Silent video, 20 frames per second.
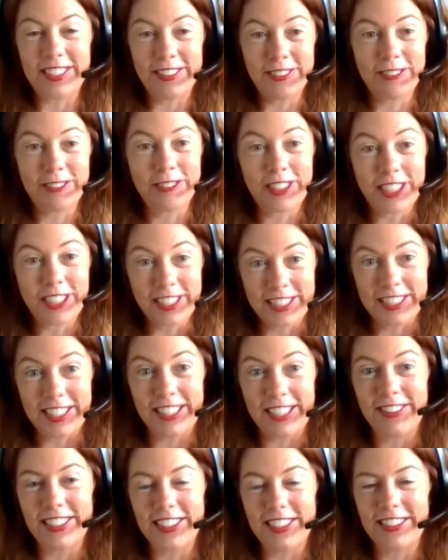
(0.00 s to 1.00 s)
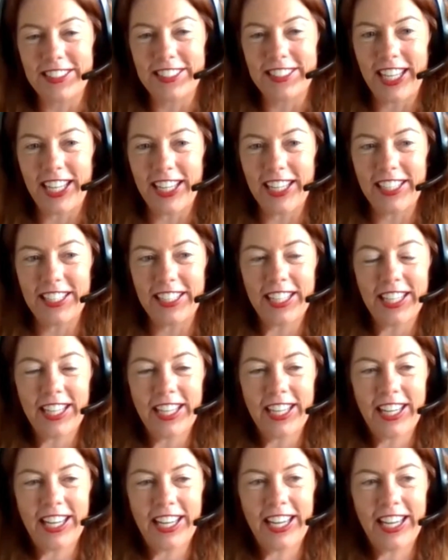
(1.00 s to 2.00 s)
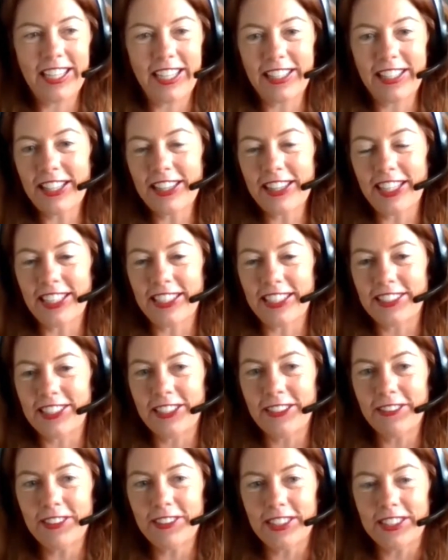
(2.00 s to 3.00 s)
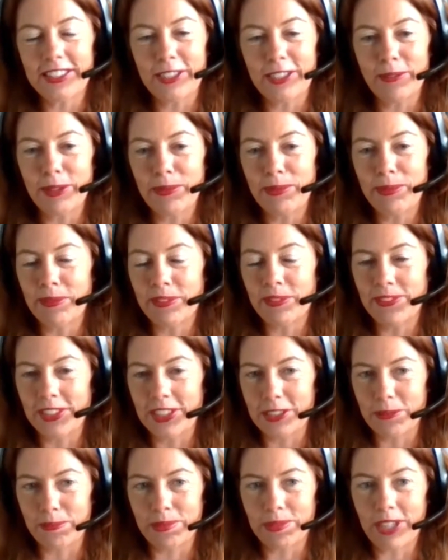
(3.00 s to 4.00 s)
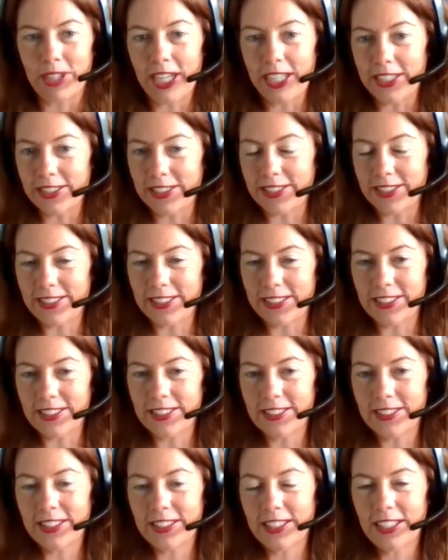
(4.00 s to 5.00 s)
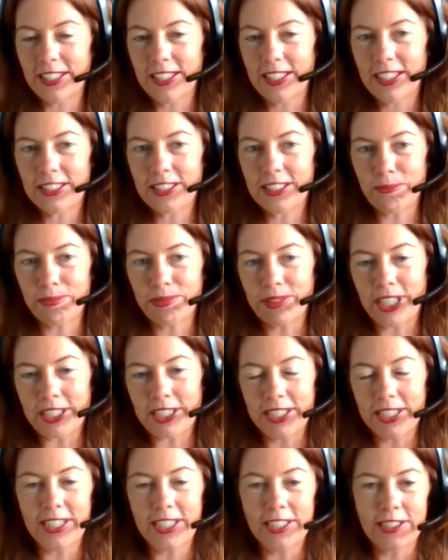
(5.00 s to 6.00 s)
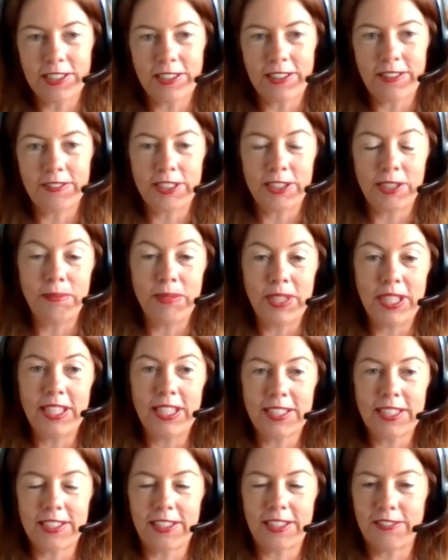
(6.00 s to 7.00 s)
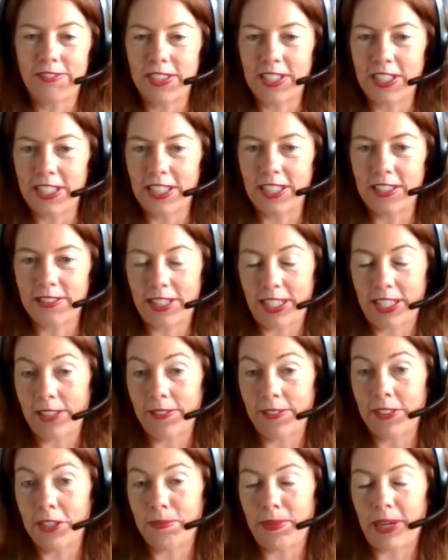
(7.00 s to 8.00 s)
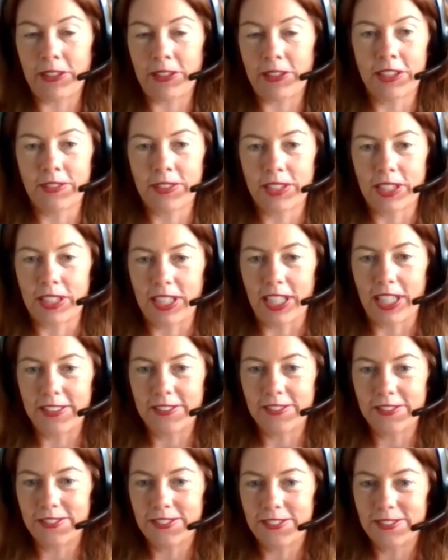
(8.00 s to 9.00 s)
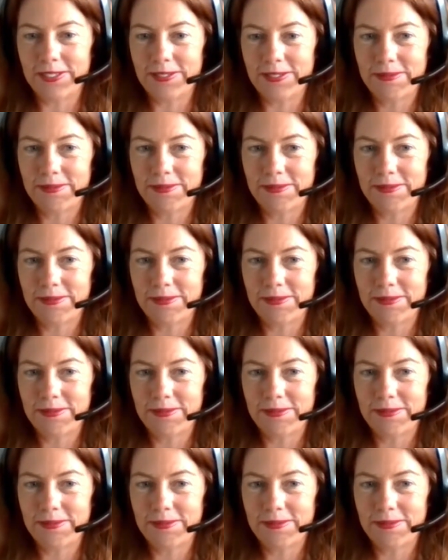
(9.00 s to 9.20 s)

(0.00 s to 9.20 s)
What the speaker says: even worse, slave to your debt. Another thing too is so many people feel depressed. Depression is to me, it's a feeling that you have no power over your life.